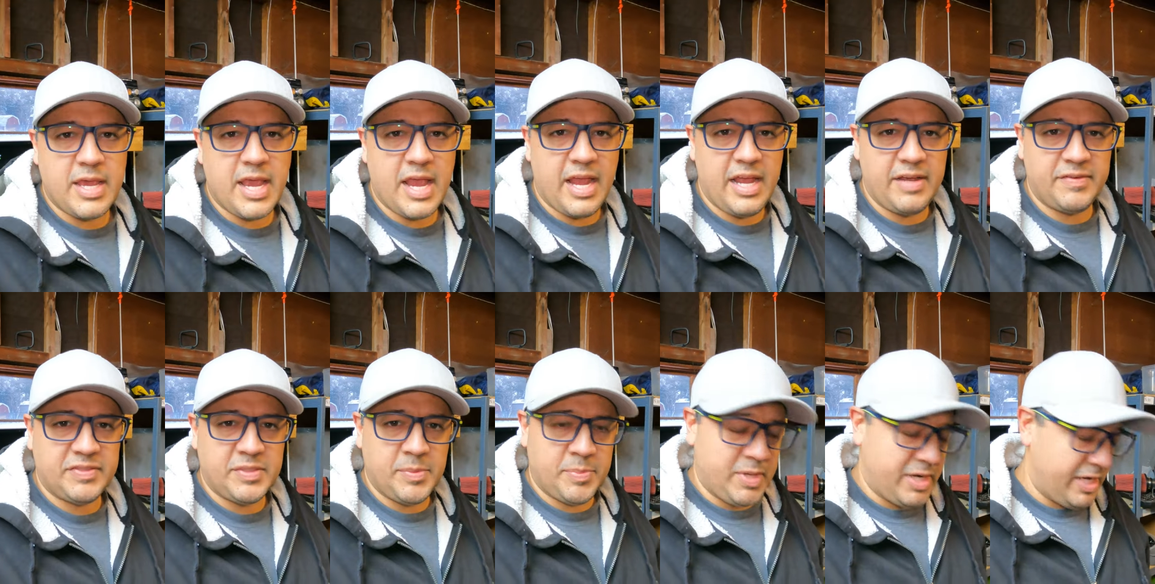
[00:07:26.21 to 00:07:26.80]
Okay, I
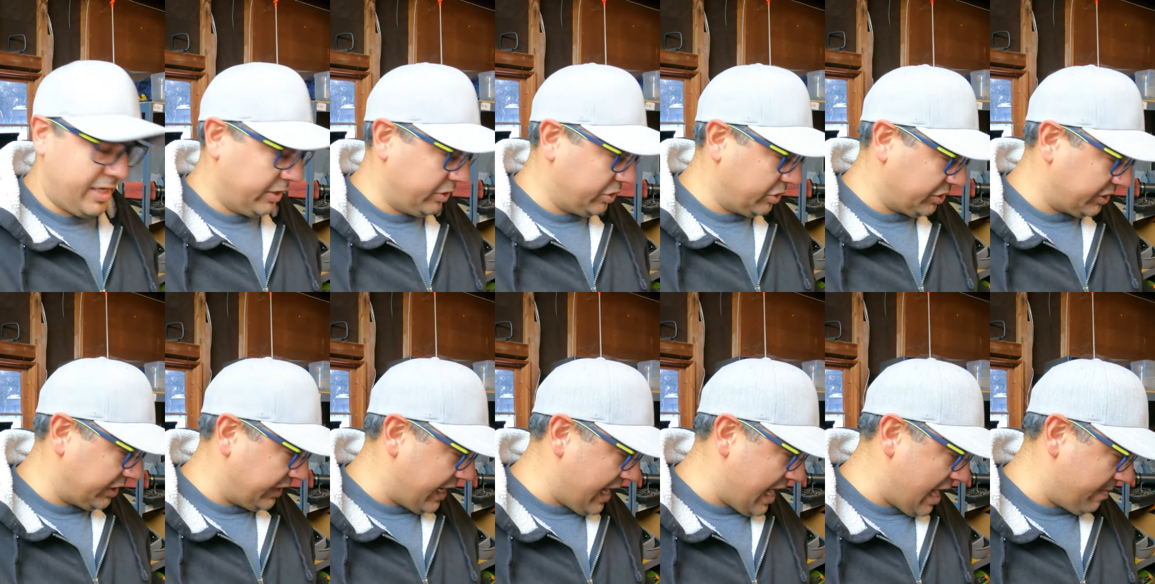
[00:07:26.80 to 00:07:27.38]
have something
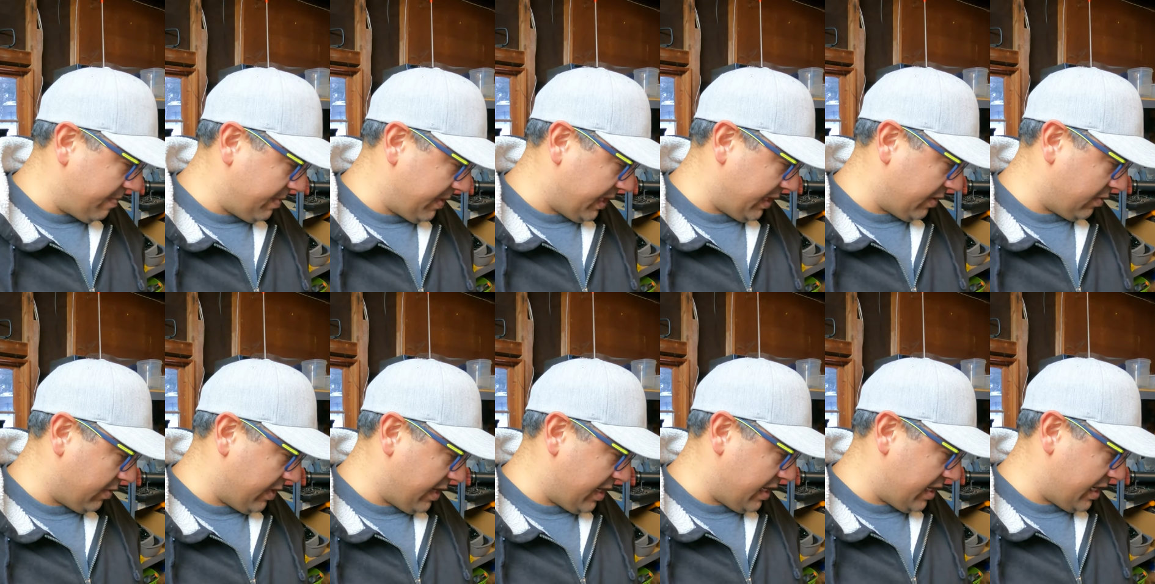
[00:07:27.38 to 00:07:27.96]
interesting
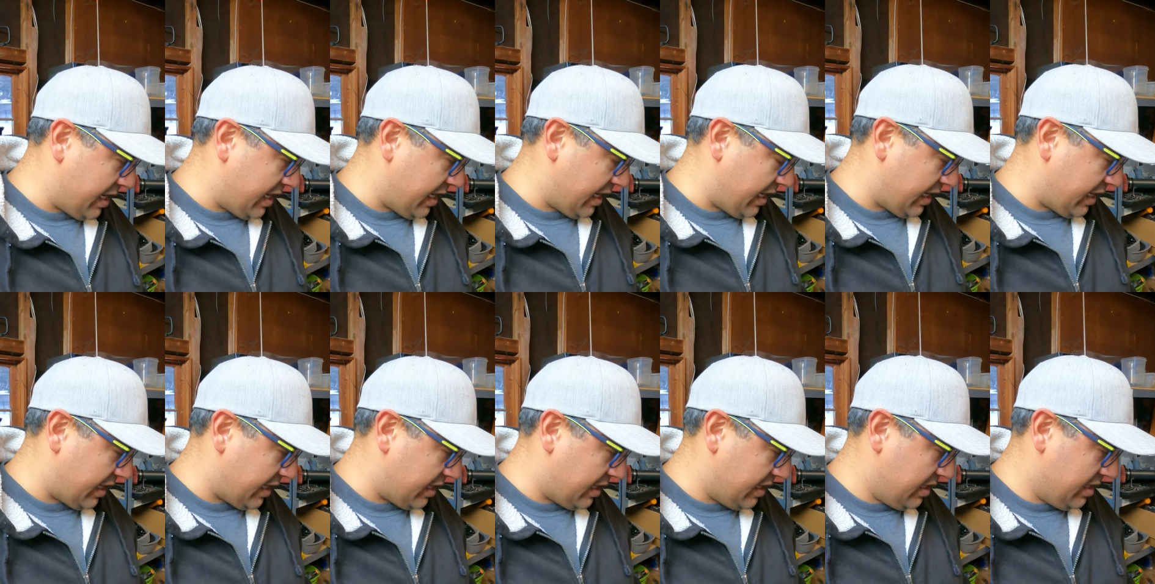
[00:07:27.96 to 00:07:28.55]
happening when
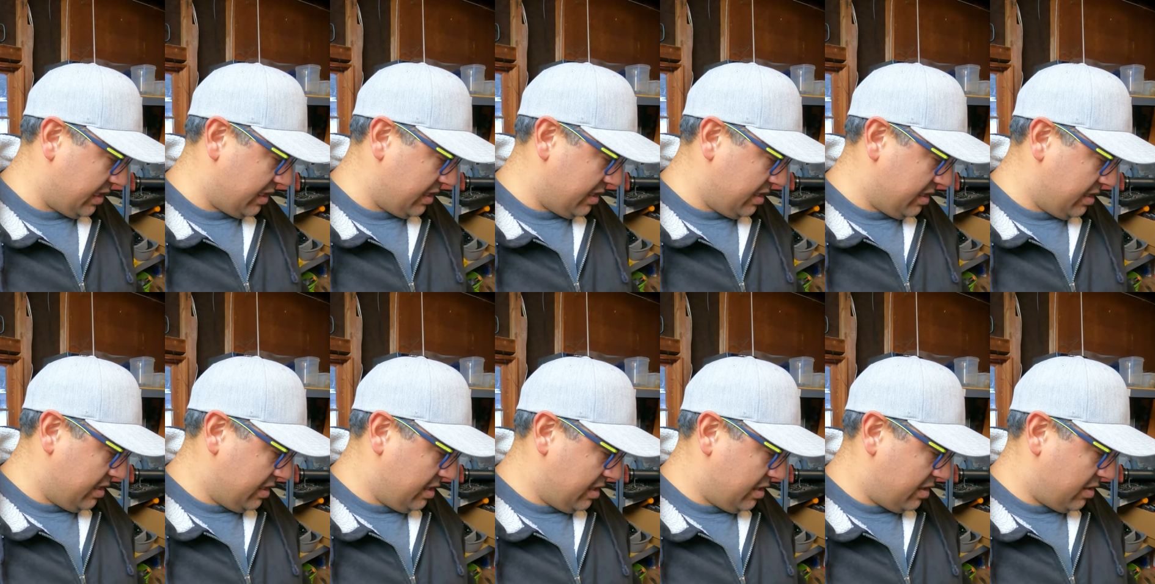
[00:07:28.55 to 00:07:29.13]
I uh,
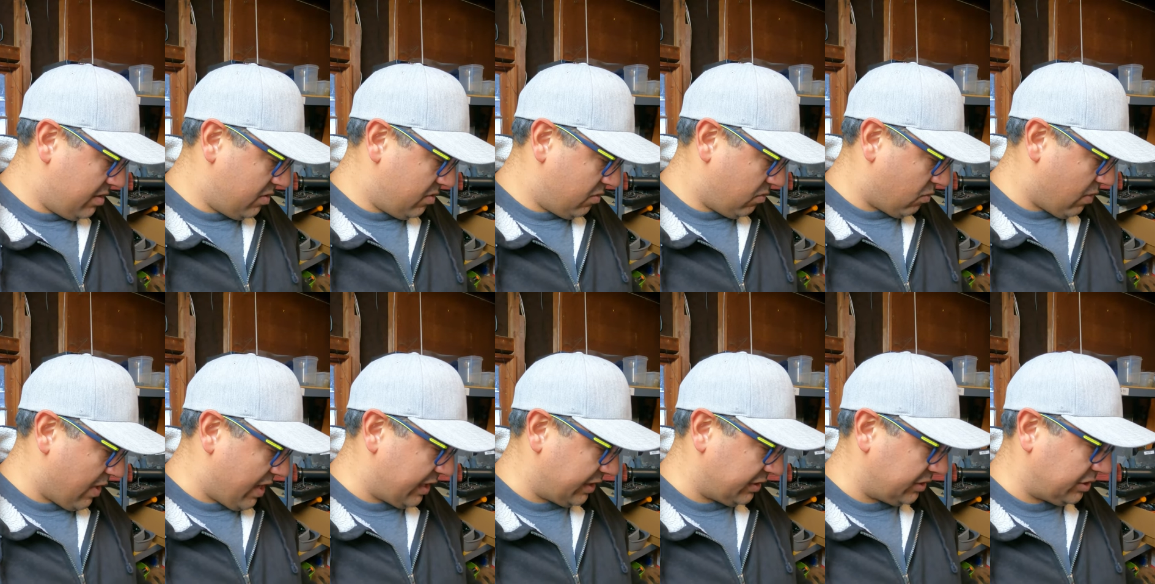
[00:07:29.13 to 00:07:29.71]

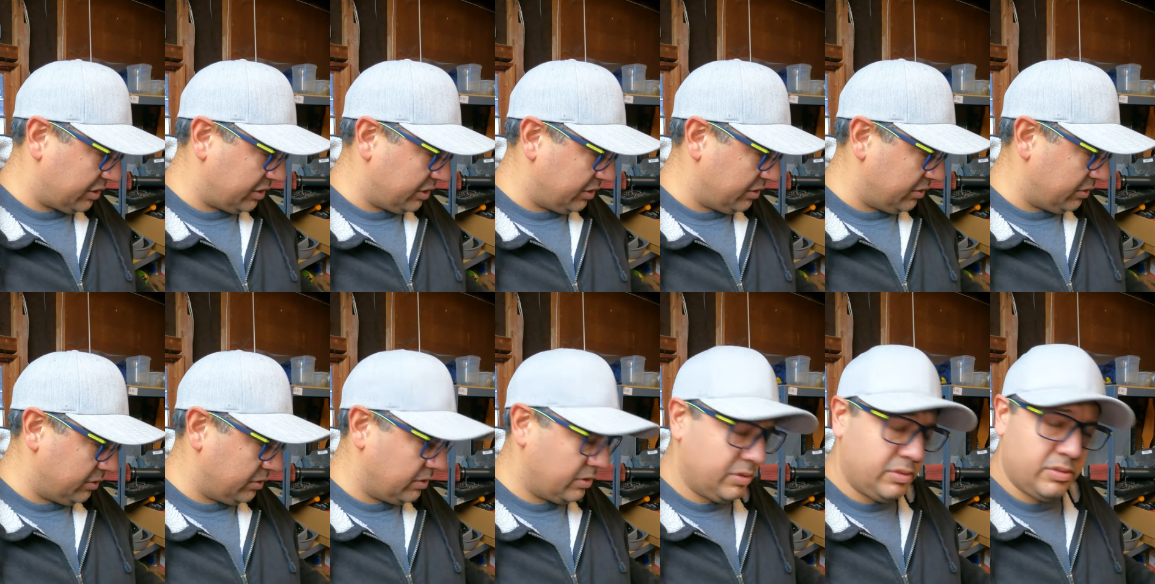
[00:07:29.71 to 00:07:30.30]
wanted
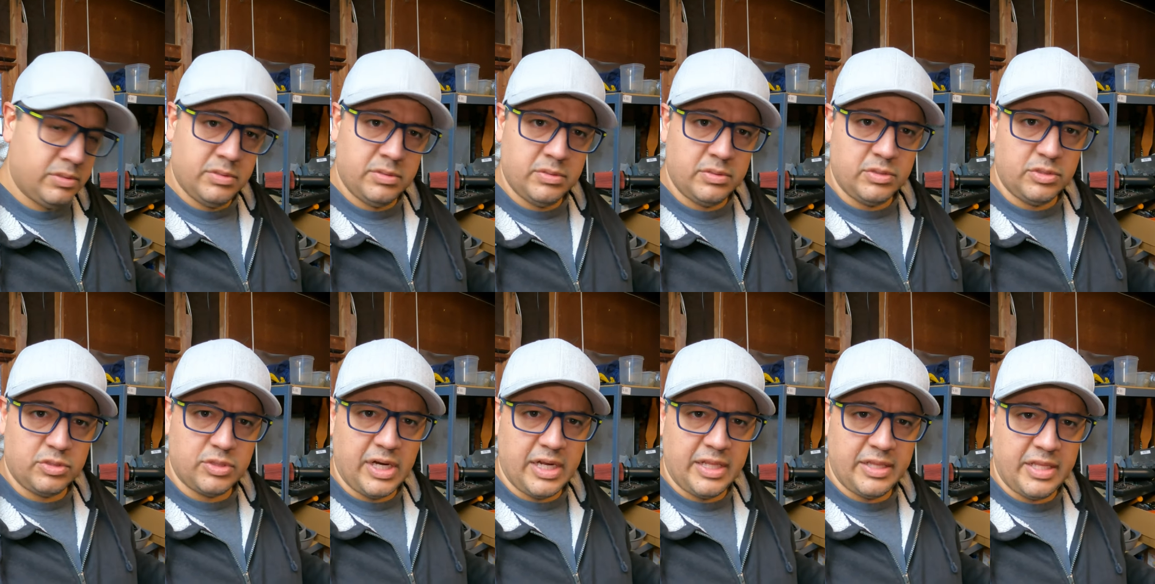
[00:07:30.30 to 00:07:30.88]
to
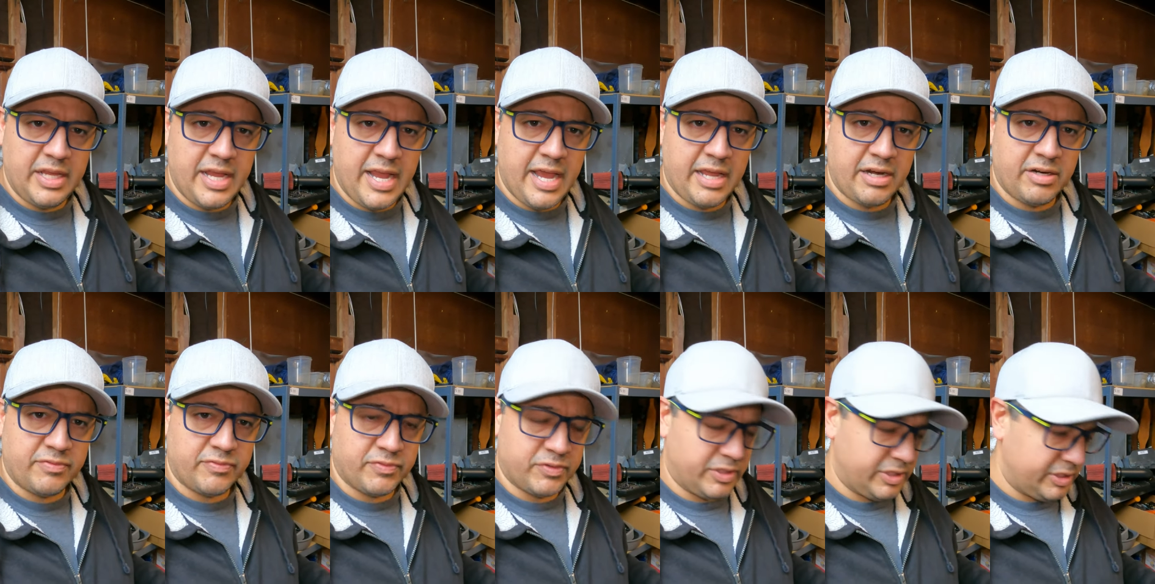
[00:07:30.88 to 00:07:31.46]
drain the
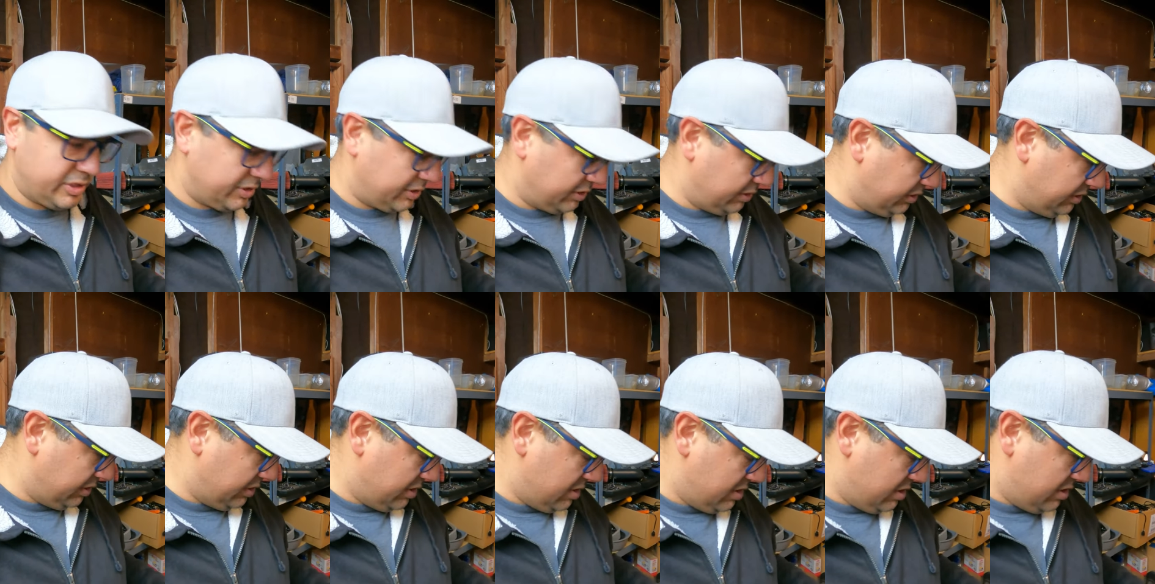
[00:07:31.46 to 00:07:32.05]
antifreeze.